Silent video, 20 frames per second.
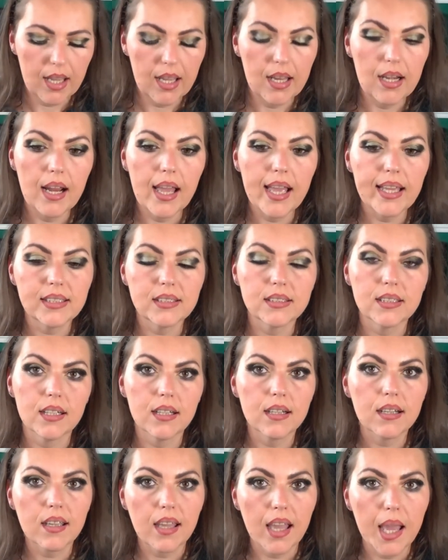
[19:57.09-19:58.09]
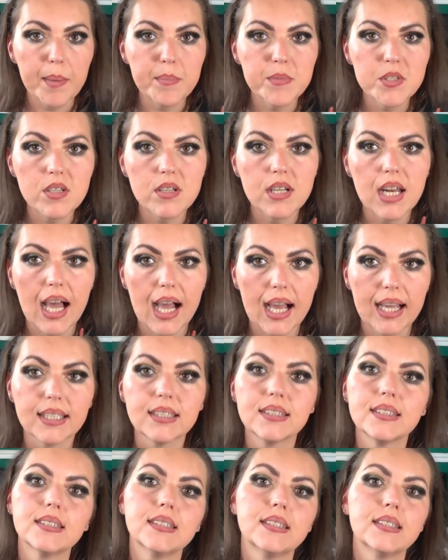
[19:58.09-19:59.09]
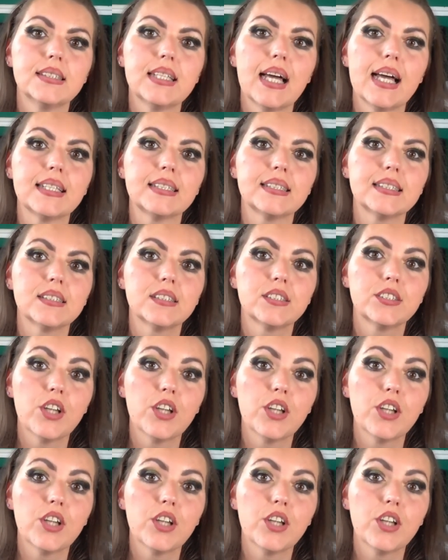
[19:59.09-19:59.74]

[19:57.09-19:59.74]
It later came to light that